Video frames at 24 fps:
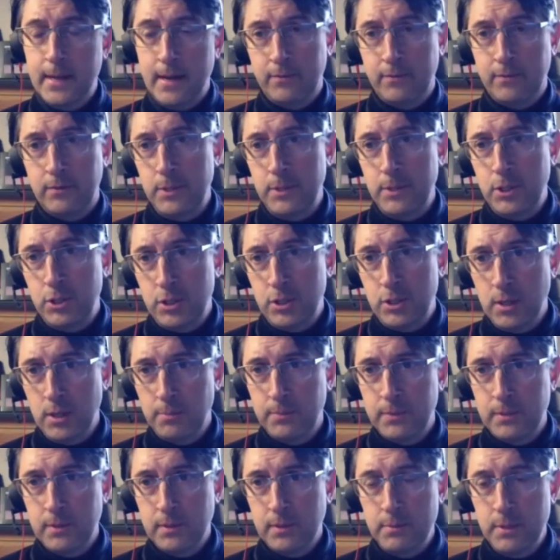and have to be
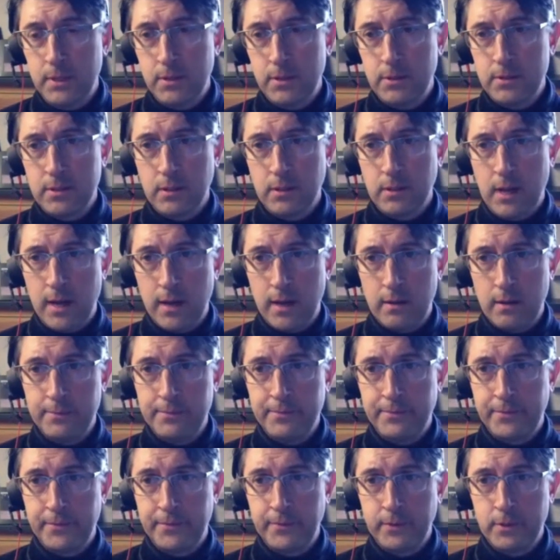shipped, I mean, there's a
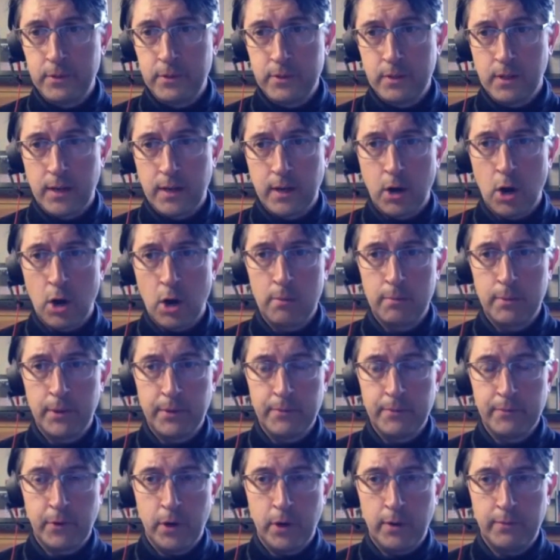lot of
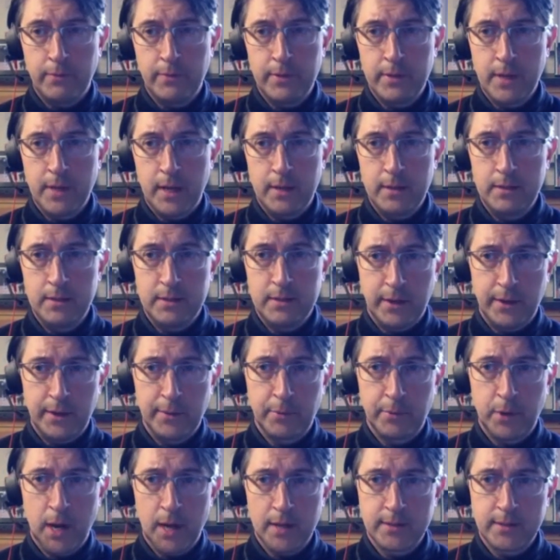carbon involved in that
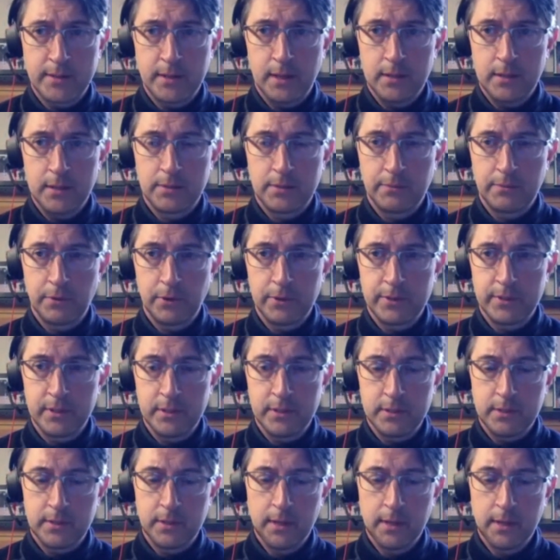entire process
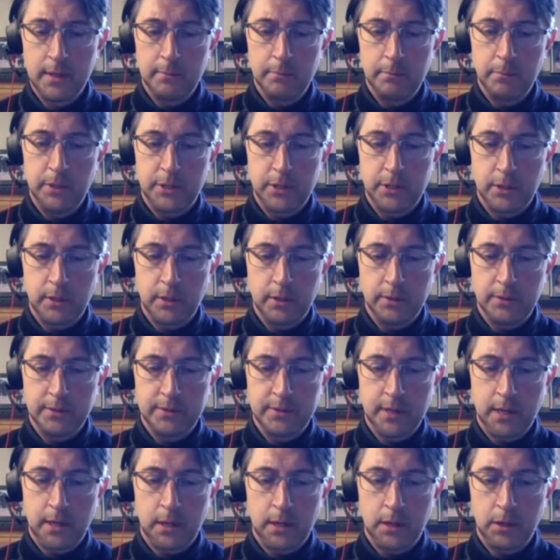versus
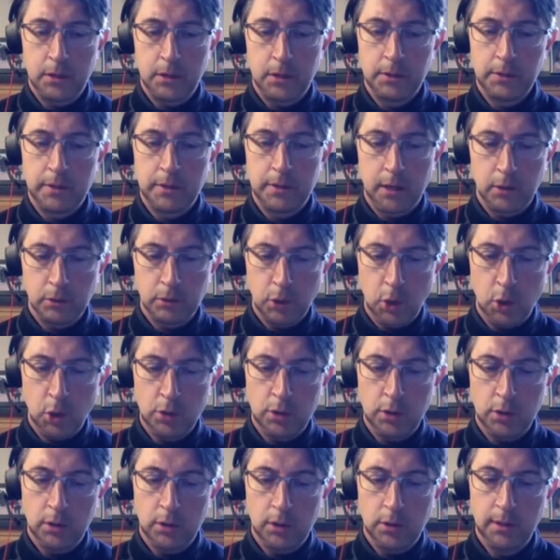materials that
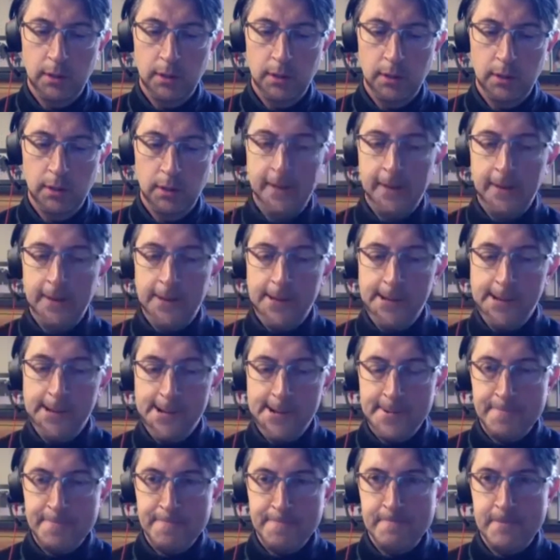are local.
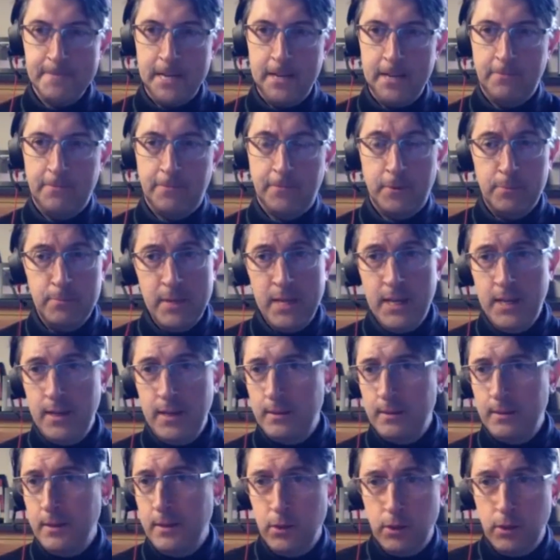And for
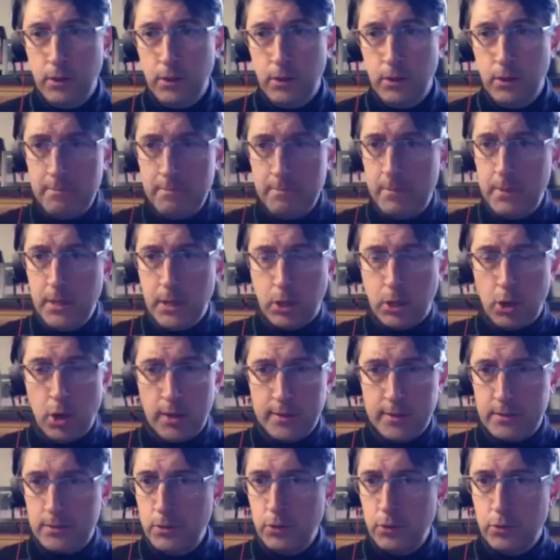me, it may
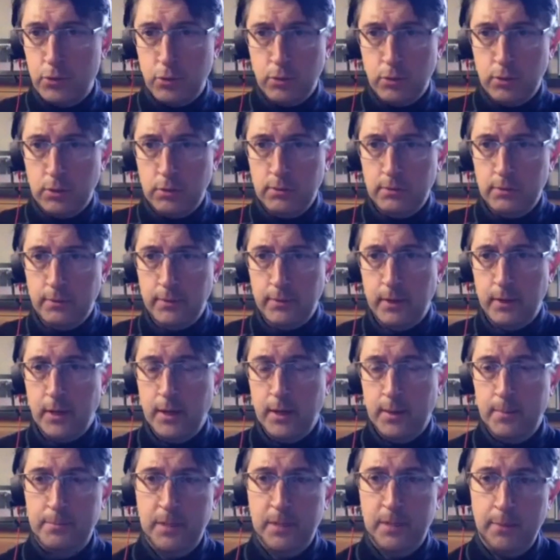be a cost neutral
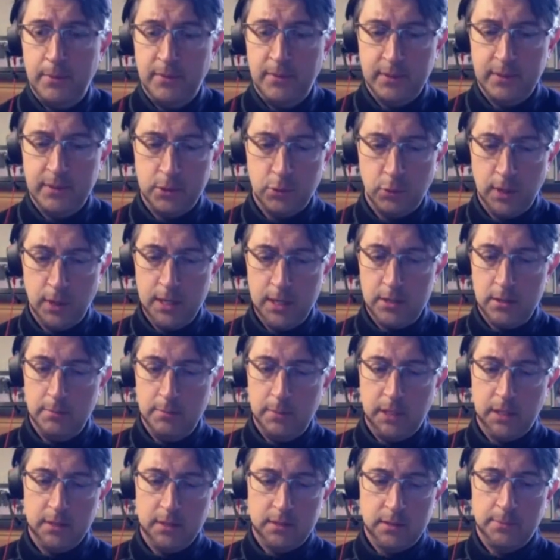type of
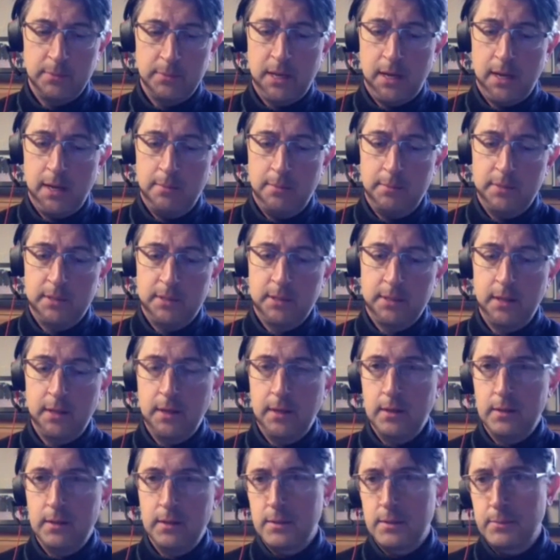situation, because
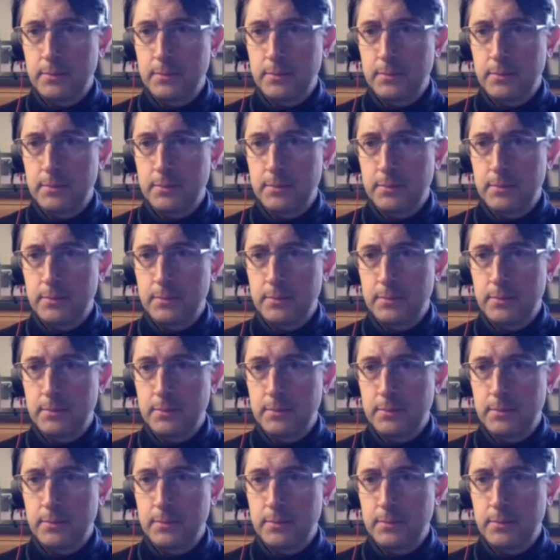sometimes